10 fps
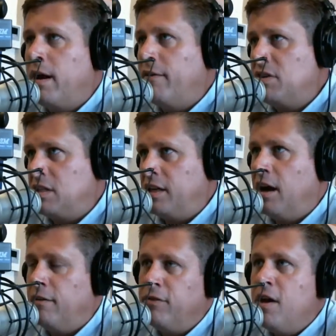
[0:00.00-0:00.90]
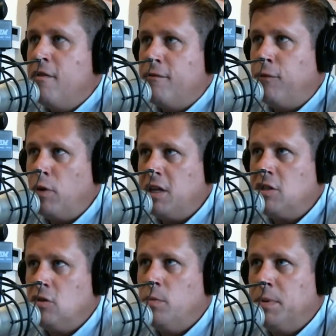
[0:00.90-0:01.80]
obviously, of
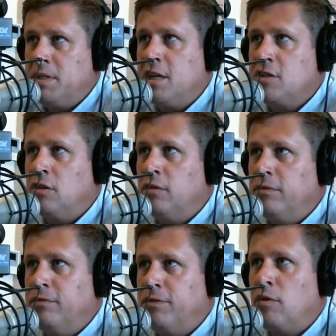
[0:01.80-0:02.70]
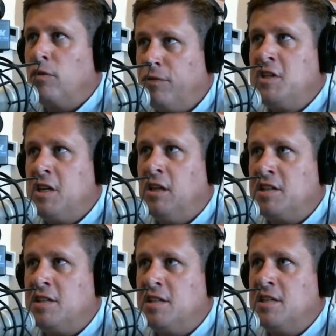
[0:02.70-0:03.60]
42 potential federal fishing
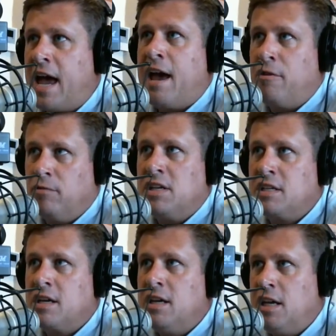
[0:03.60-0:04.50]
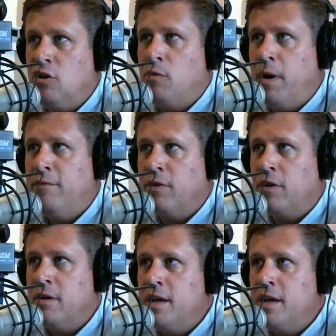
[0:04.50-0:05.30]
licenses at risk in New Bedford